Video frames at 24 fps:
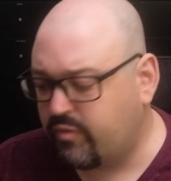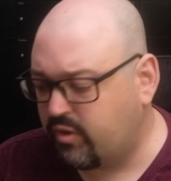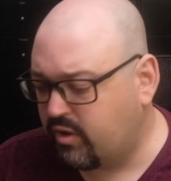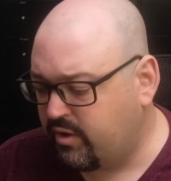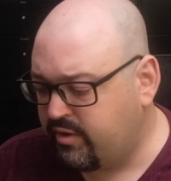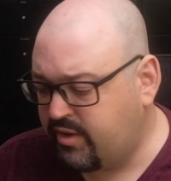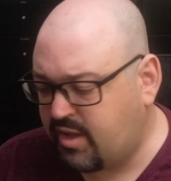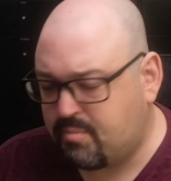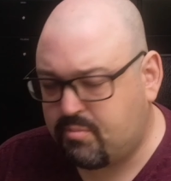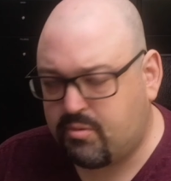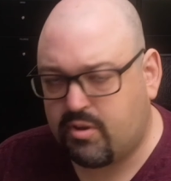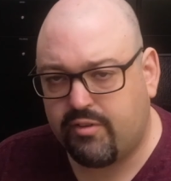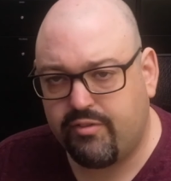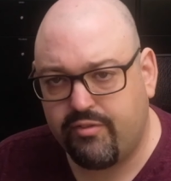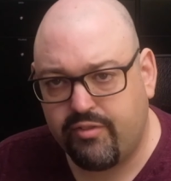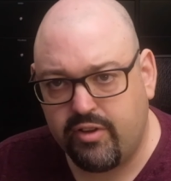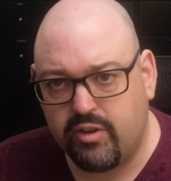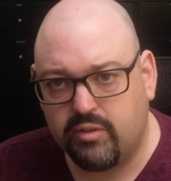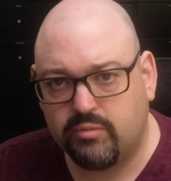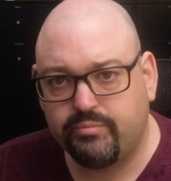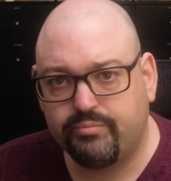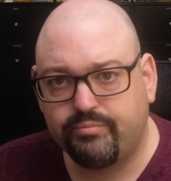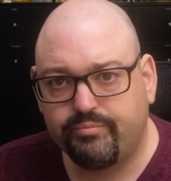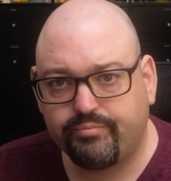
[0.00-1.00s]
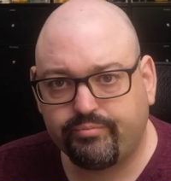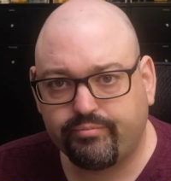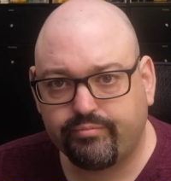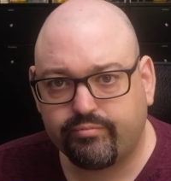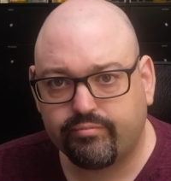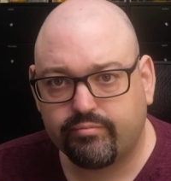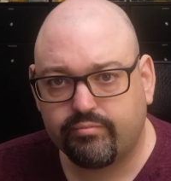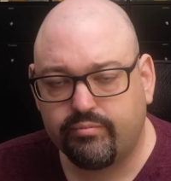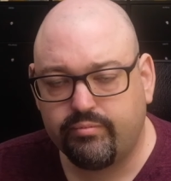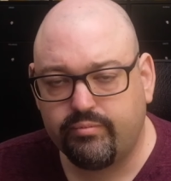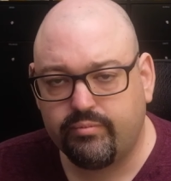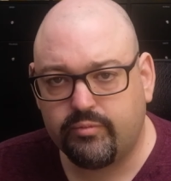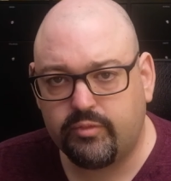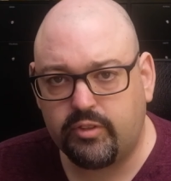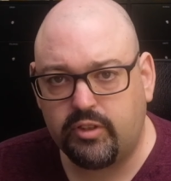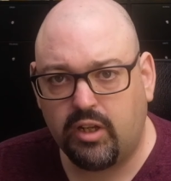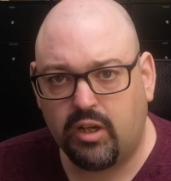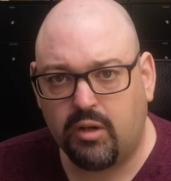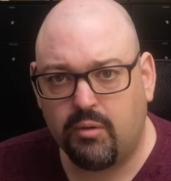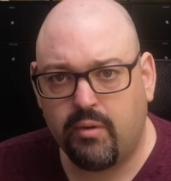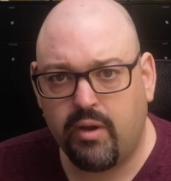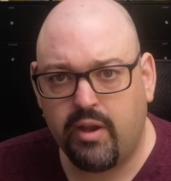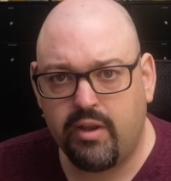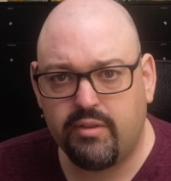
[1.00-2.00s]
depth of field,
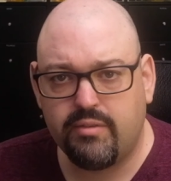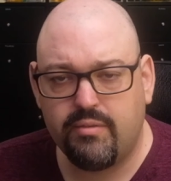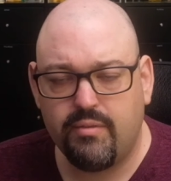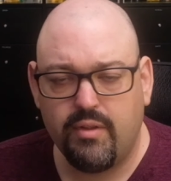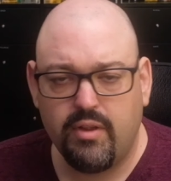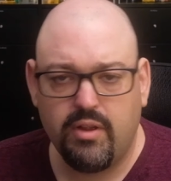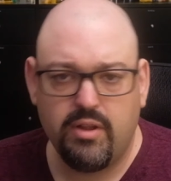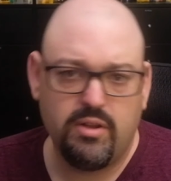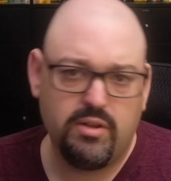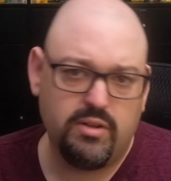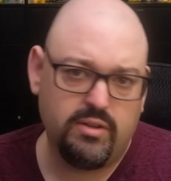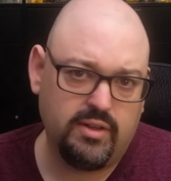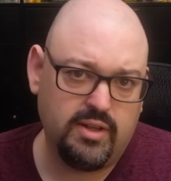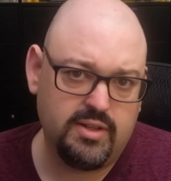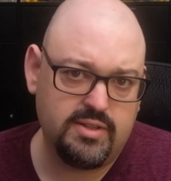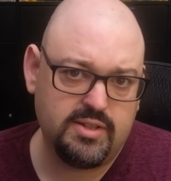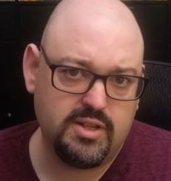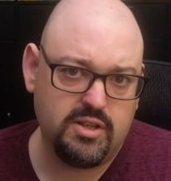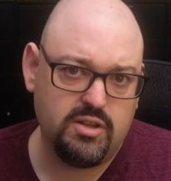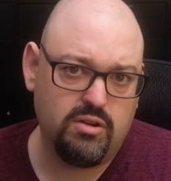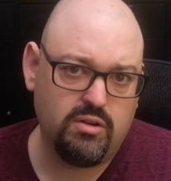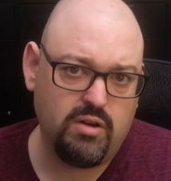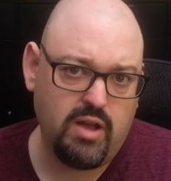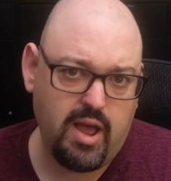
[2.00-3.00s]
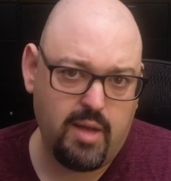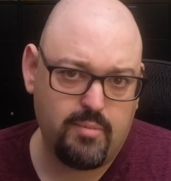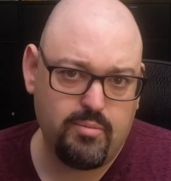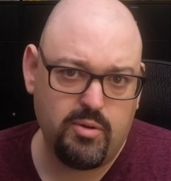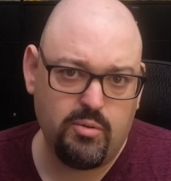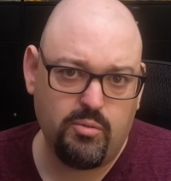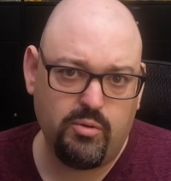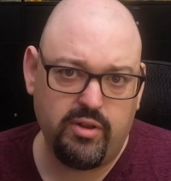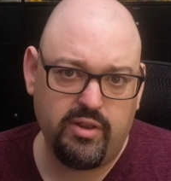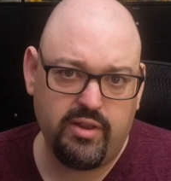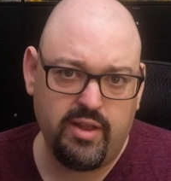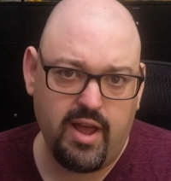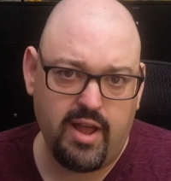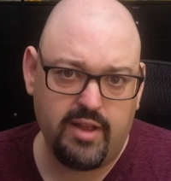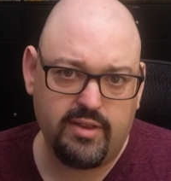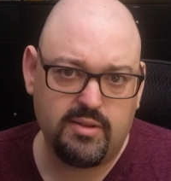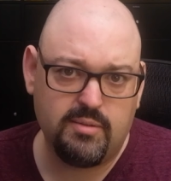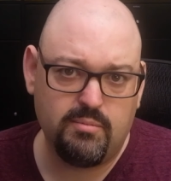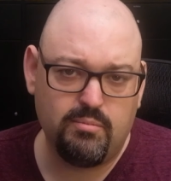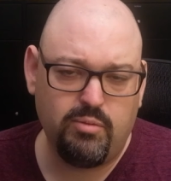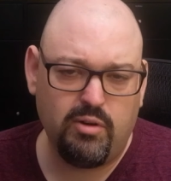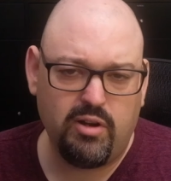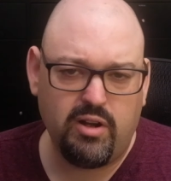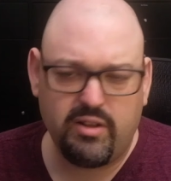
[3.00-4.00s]
all right? Let's say you're happy with
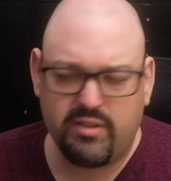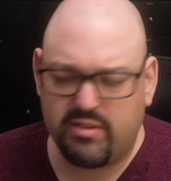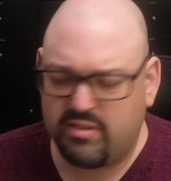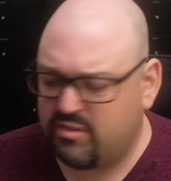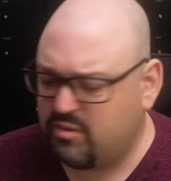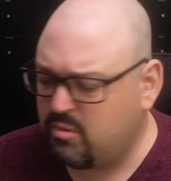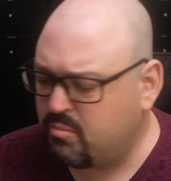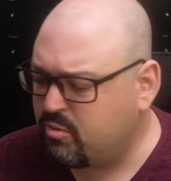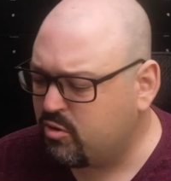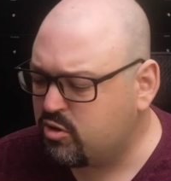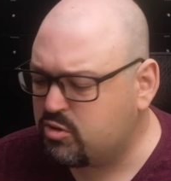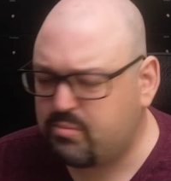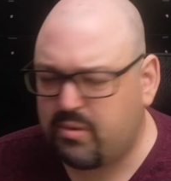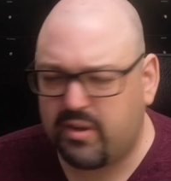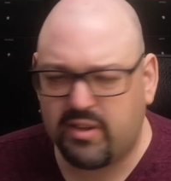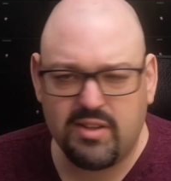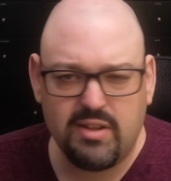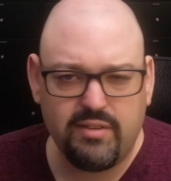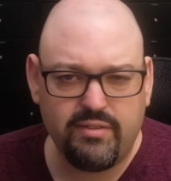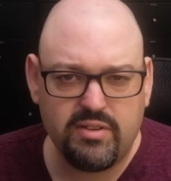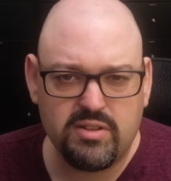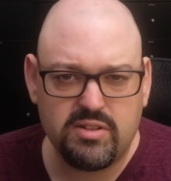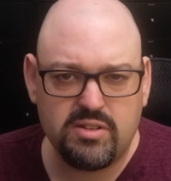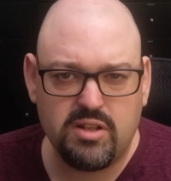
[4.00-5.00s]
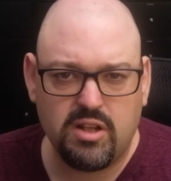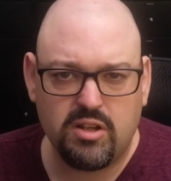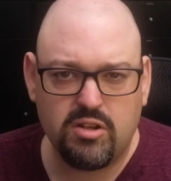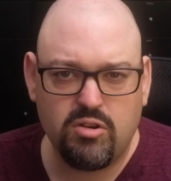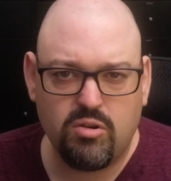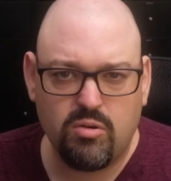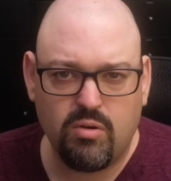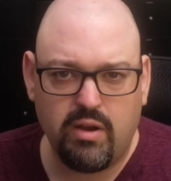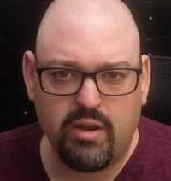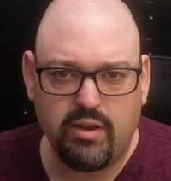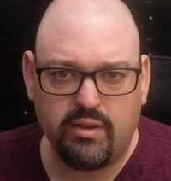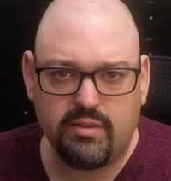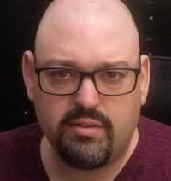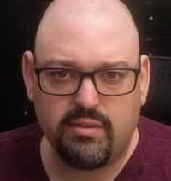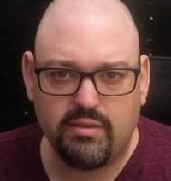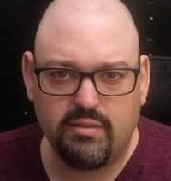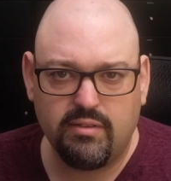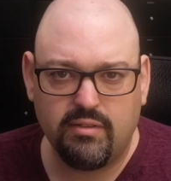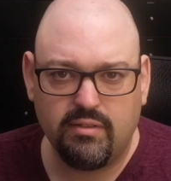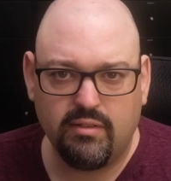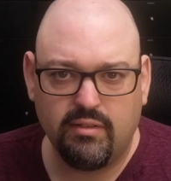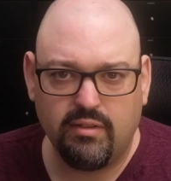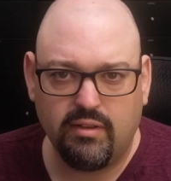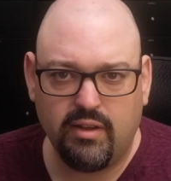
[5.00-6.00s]
that, but the perspective is not great,
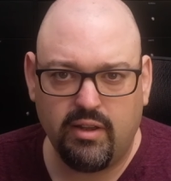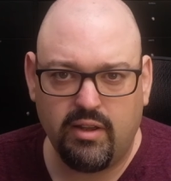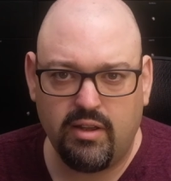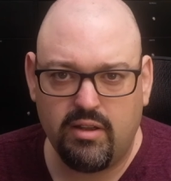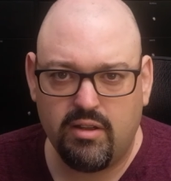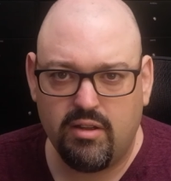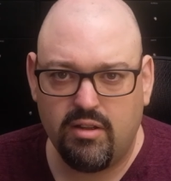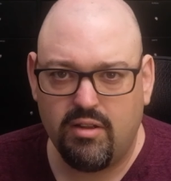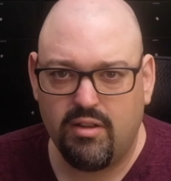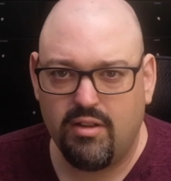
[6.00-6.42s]
okay?